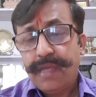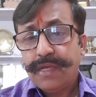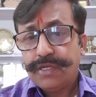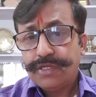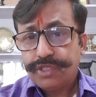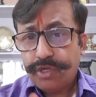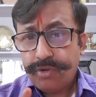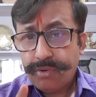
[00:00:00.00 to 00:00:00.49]

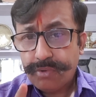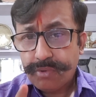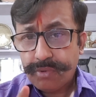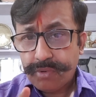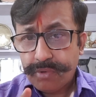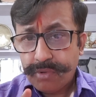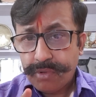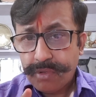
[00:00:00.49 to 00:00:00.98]
So,
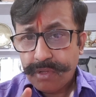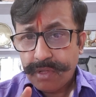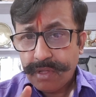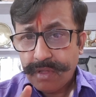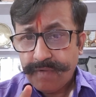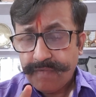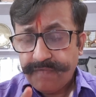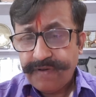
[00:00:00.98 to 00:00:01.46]

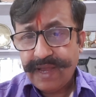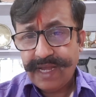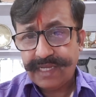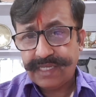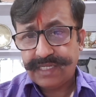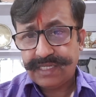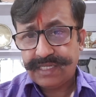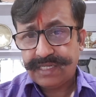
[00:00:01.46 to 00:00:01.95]

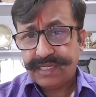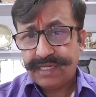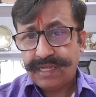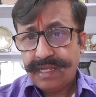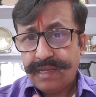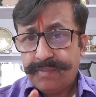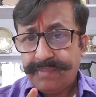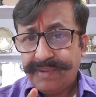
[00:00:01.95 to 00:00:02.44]
friends,
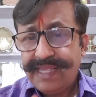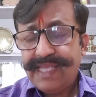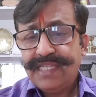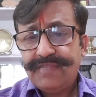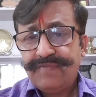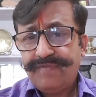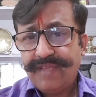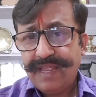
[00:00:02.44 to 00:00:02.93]

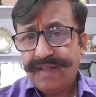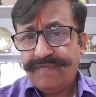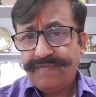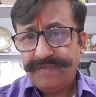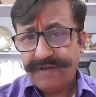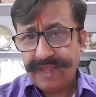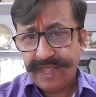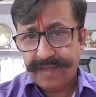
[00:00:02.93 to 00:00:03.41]
please feel
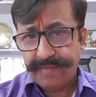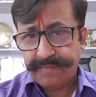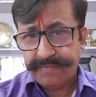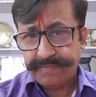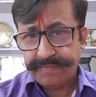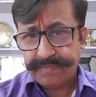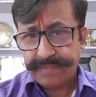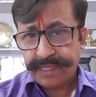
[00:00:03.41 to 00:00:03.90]
free
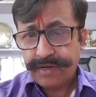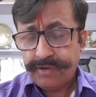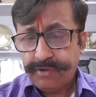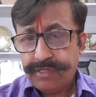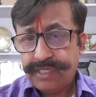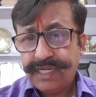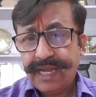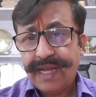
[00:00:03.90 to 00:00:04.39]
to
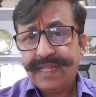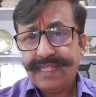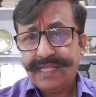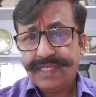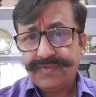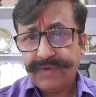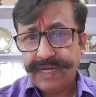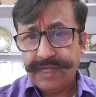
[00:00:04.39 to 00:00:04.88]
share
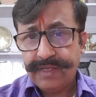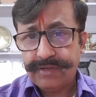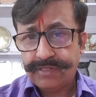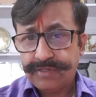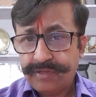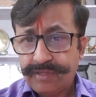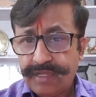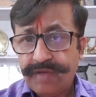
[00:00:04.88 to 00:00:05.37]
these
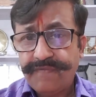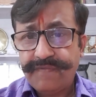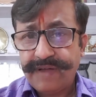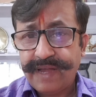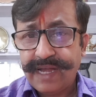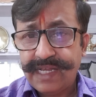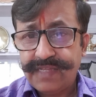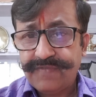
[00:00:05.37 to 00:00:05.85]
videos with your
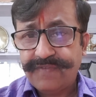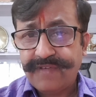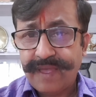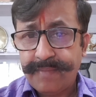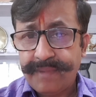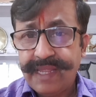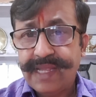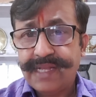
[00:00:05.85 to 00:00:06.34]
friends,
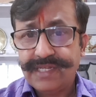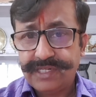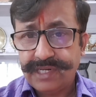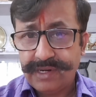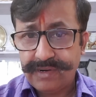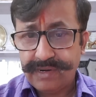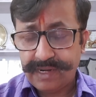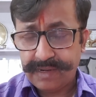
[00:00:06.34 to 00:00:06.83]
family, and
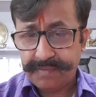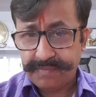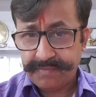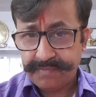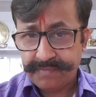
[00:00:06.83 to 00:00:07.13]
children